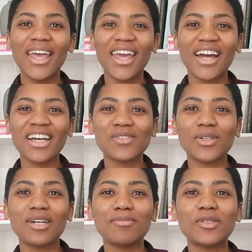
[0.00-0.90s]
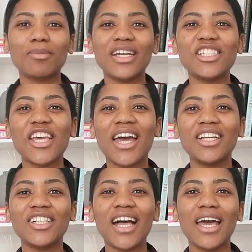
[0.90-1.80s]
Hey guys, welcome to my
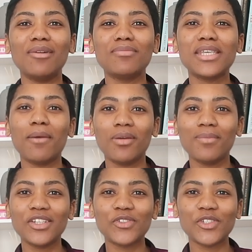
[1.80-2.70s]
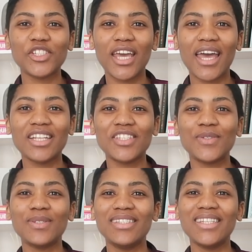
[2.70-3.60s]
channel. I am Timbi Matroshe, and
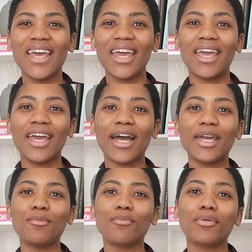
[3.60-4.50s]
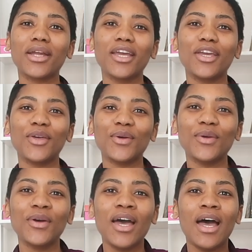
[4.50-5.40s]
today I am bringing
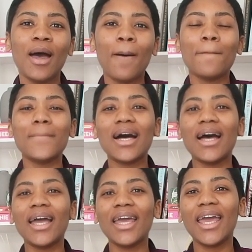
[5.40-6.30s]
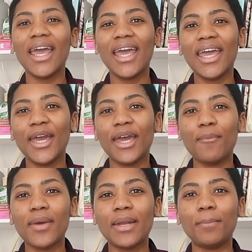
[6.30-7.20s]
you my
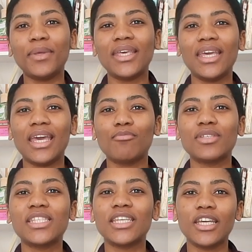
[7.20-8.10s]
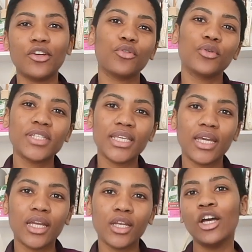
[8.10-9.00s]
AM and PM skin
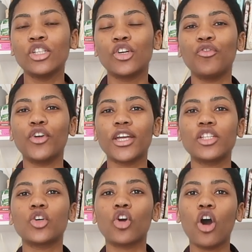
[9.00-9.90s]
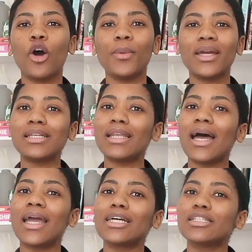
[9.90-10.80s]
routine. Don't forget to comment,
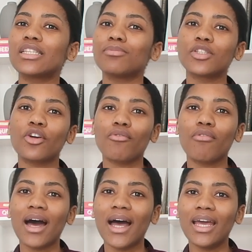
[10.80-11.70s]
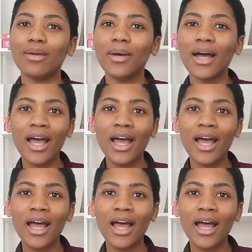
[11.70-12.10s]
like, and subscribe.